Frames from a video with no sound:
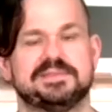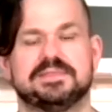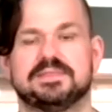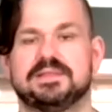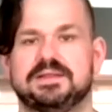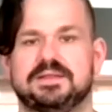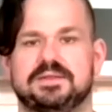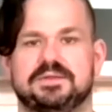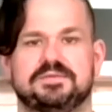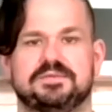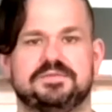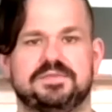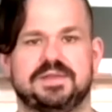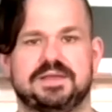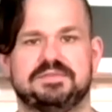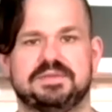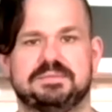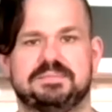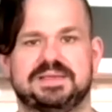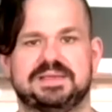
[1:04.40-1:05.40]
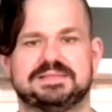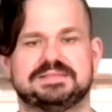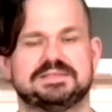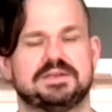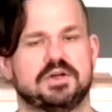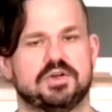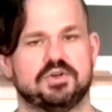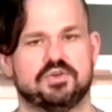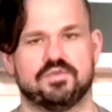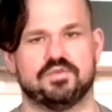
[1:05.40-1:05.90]
The little fluffy bits
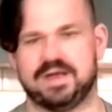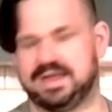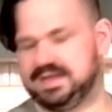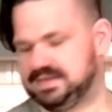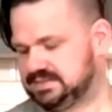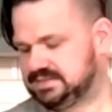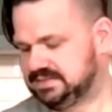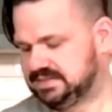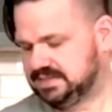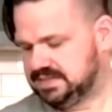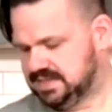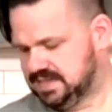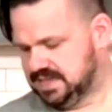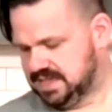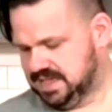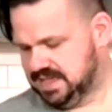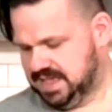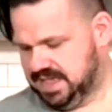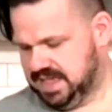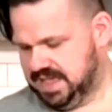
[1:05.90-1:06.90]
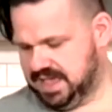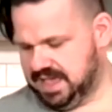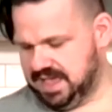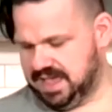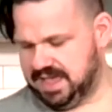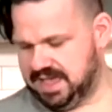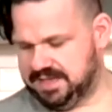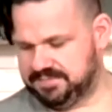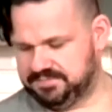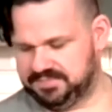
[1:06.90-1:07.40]
are great.
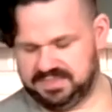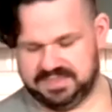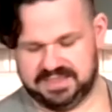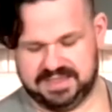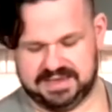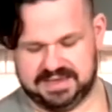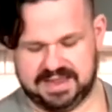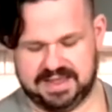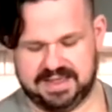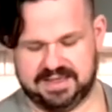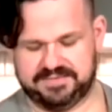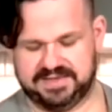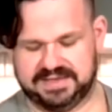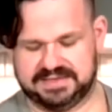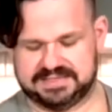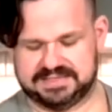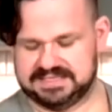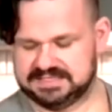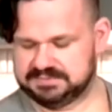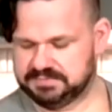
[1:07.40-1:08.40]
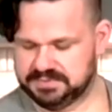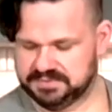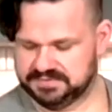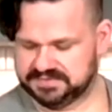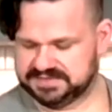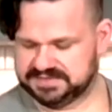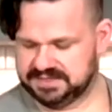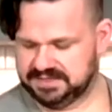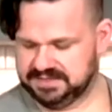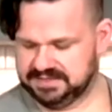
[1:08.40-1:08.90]
Um, then I have a teaspoon of
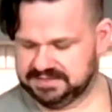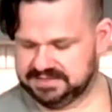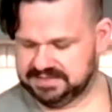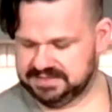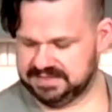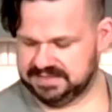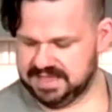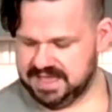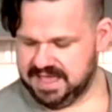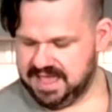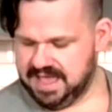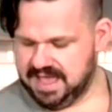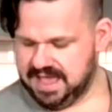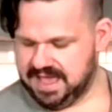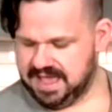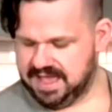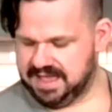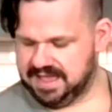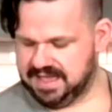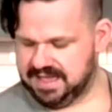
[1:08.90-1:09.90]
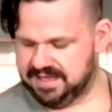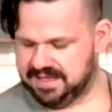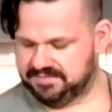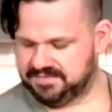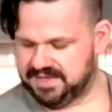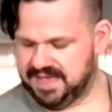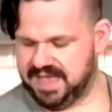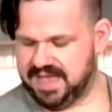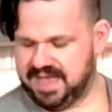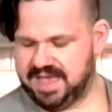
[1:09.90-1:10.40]
salt, I
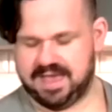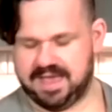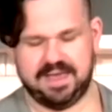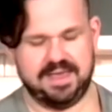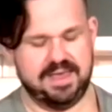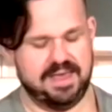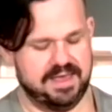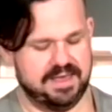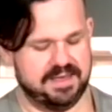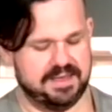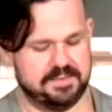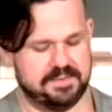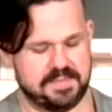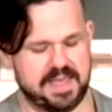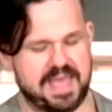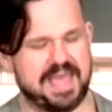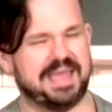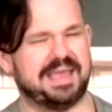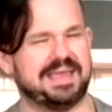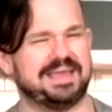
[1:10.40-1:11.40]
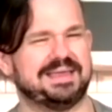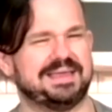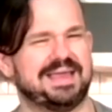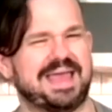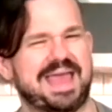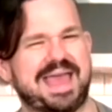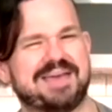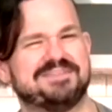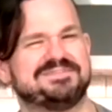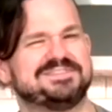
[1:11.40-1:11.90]
have uh, a
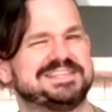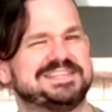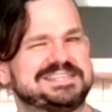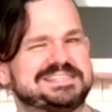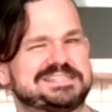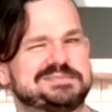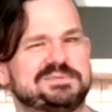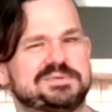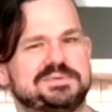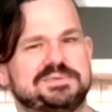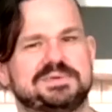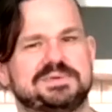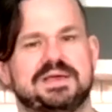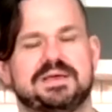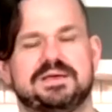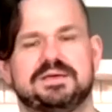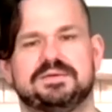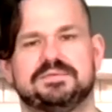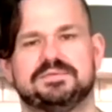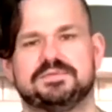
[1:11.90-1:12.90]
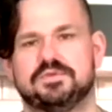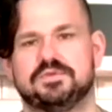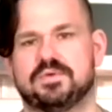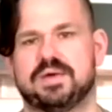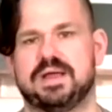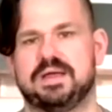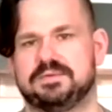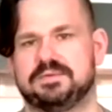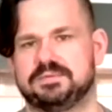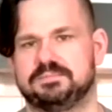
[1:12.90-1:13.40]
half teaspoon of
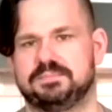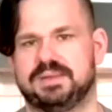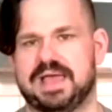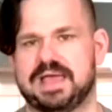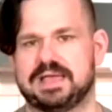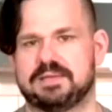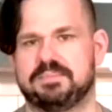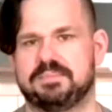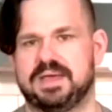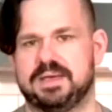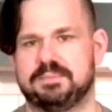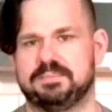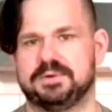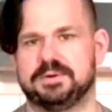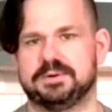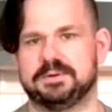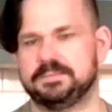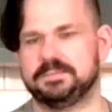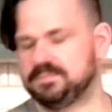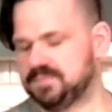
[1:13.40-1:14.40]
ground black pepper,